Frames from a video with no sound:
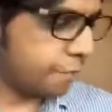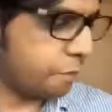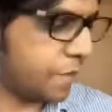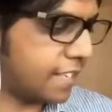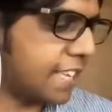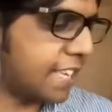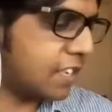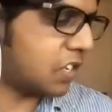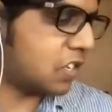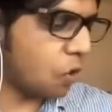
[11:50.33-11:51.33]
this
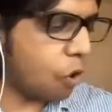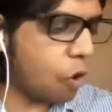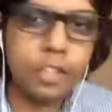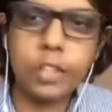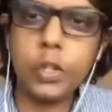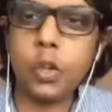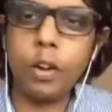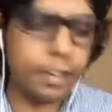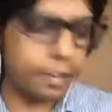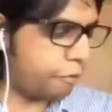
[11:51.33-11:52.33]
is on
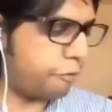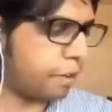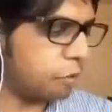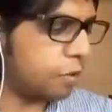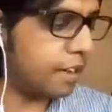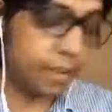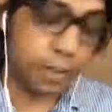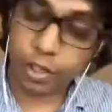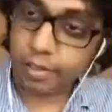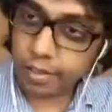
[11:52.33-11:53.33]
solid
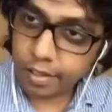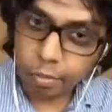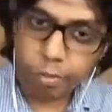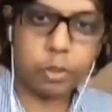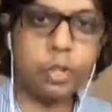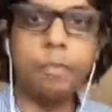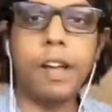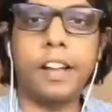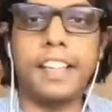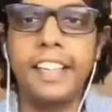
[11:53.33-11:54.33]
foundations? Question
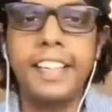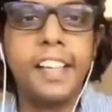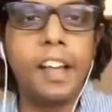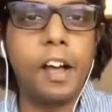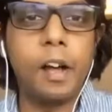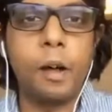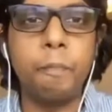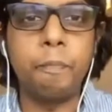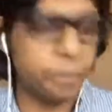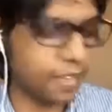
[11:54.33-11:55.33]
mark.
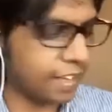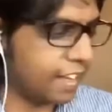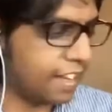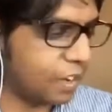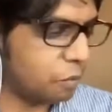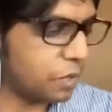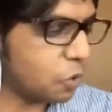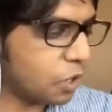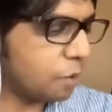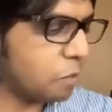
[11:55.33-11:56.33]
We're
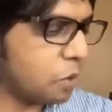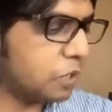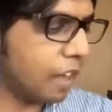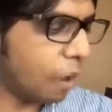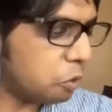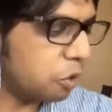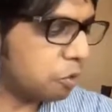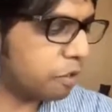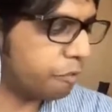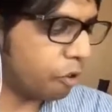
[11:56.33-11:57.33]
talking about the
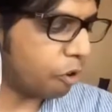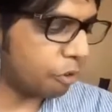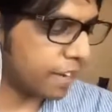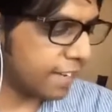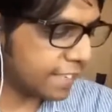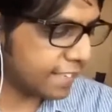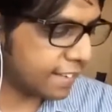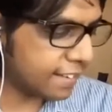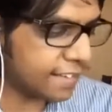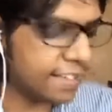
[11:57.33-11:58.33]
outlook for real
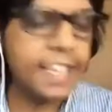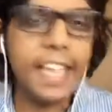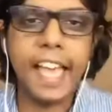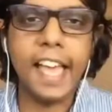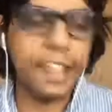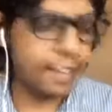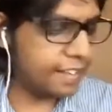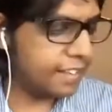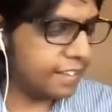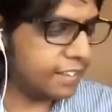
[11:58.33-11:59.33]
estate
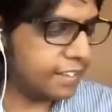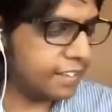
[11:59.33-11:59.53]
and its